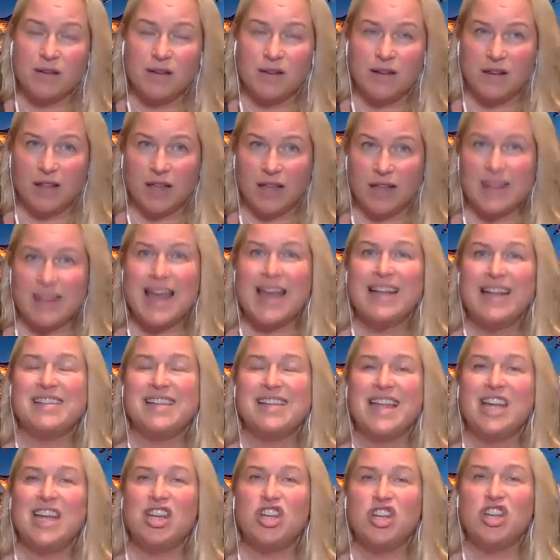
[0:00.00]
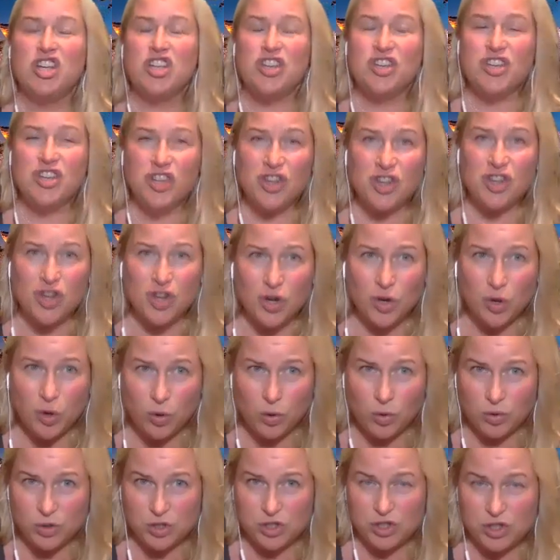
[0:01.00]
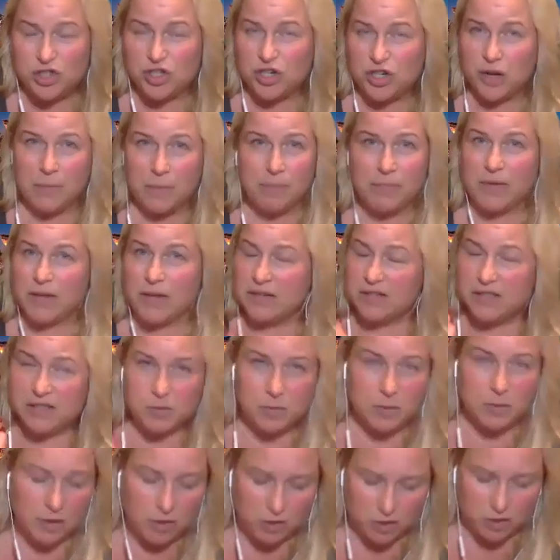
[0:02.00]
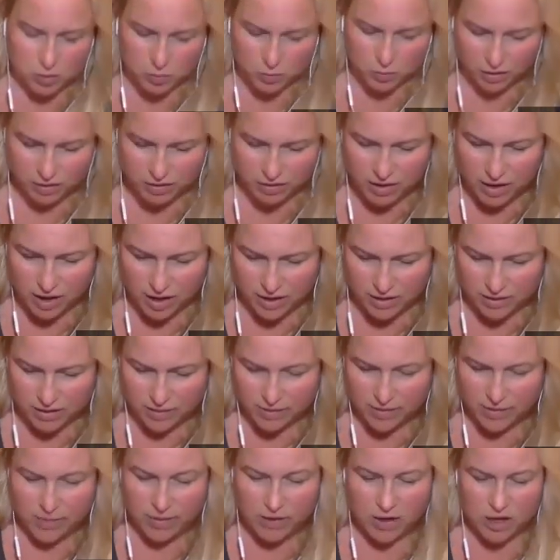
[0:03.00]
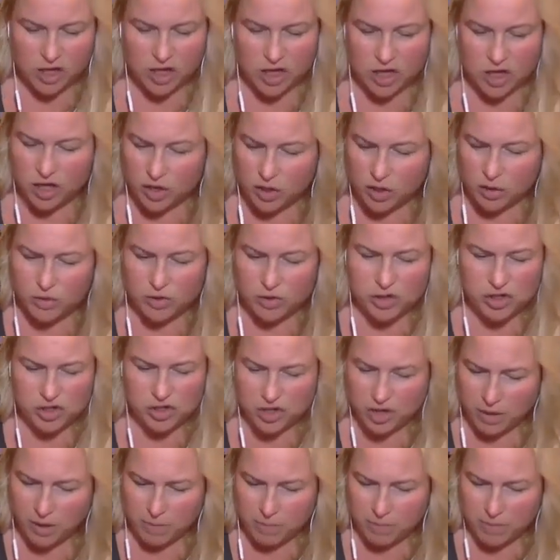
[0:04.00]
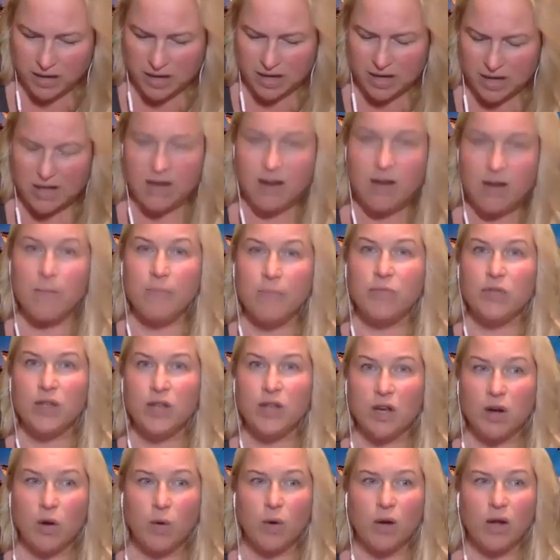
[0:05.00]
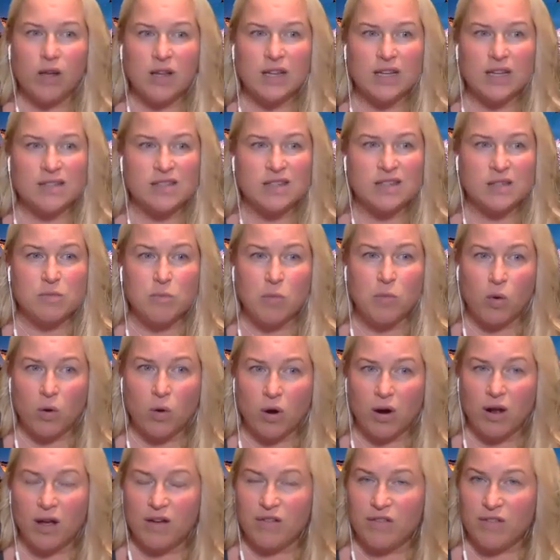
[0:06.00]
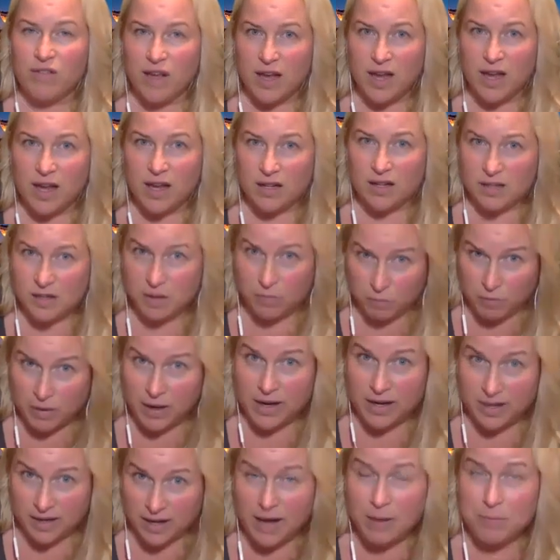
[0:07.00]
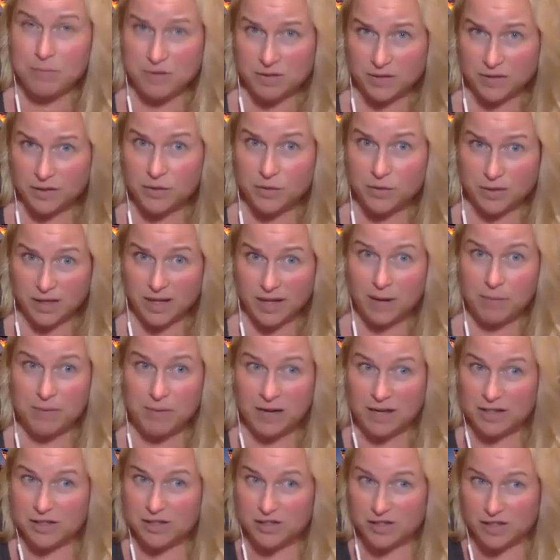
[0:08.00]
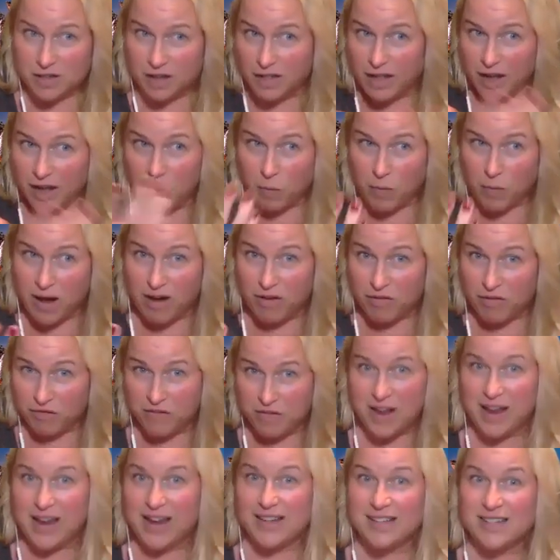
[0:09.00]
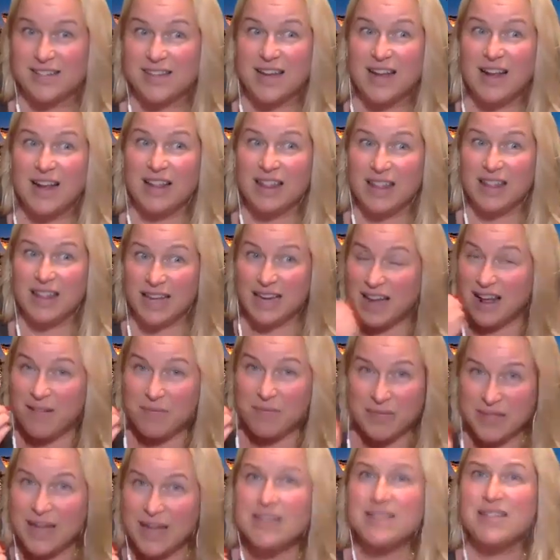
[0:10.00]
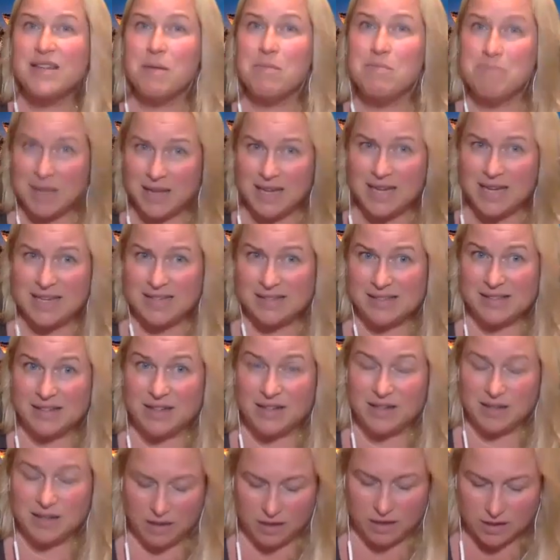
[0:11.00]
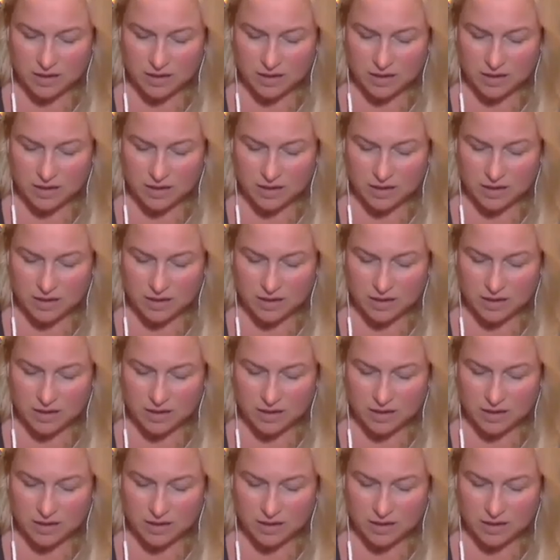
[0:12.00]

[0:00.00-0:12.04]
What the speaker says: Like, that's a huge jump in spiritual thought, huge jump in, this is more of right, absolutely. I mean, I just saw that wow face. Like, that's amazing.